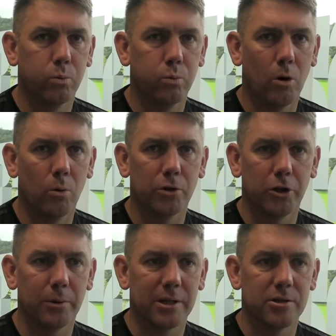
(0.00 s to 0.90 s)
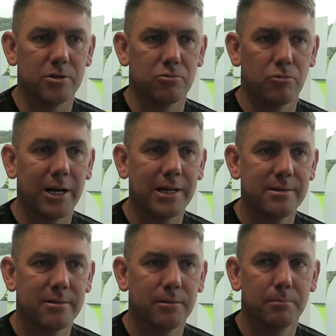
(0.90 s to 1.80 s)
what we're doing is
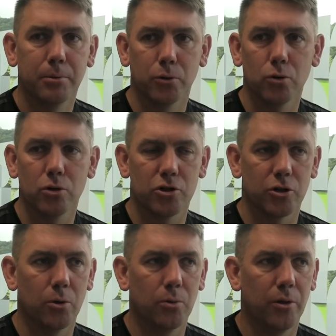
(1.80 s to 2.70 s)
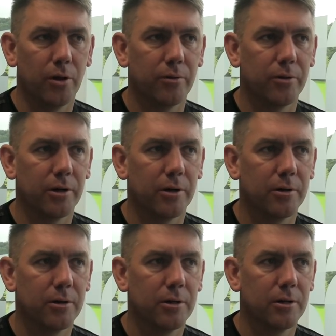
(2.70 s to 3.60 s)
right, but also that the
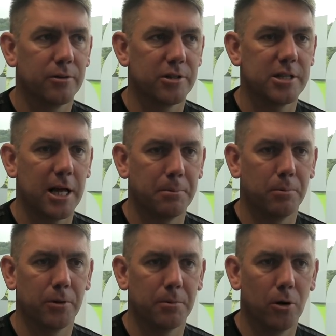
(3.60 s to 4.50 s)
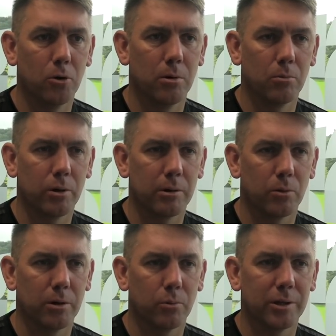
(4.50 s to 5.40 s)
step up at the moment
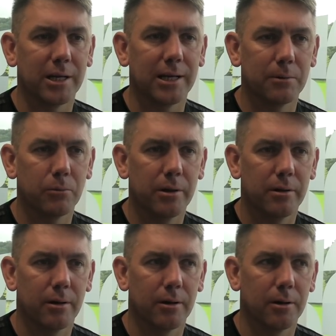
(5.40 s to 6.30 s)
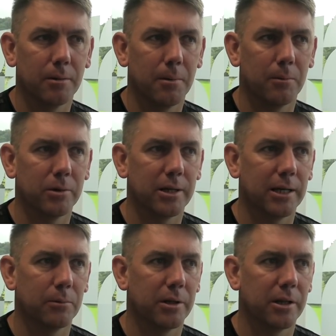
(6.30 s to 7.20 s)
we're dealing with, and we're
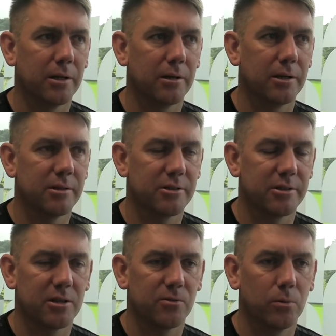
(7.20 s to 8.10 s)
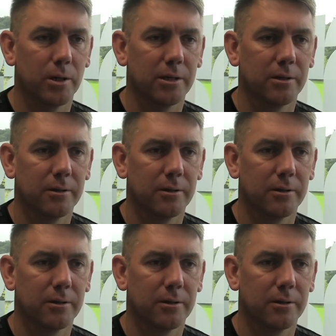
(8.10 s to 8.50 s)
dealing with in a successful way.